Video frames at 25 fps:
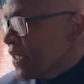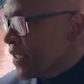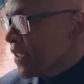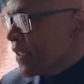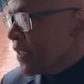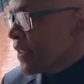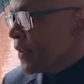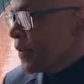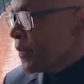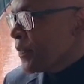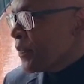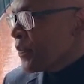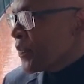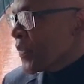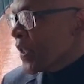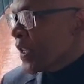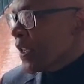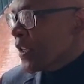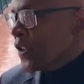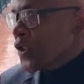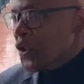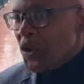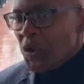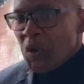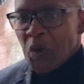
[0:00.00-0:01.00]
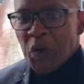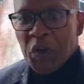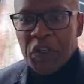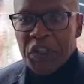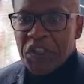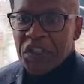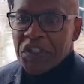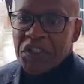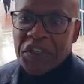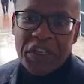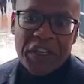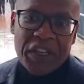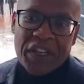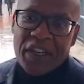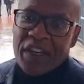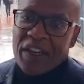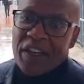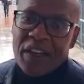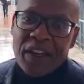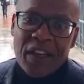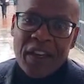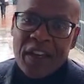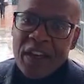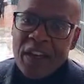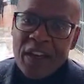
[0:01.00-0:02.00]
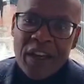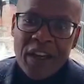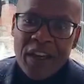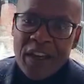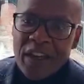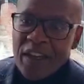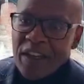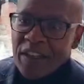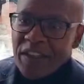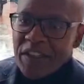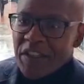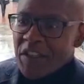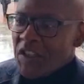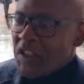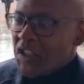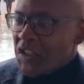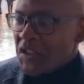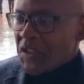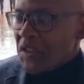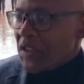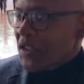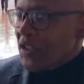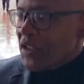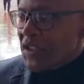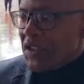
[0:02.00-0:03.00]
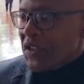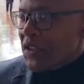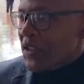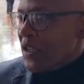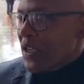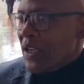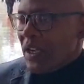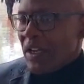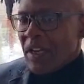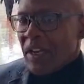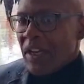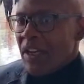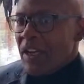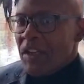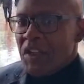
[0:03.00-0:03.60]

Well, it's 50 so it's, uh, it, it's, it's, uh,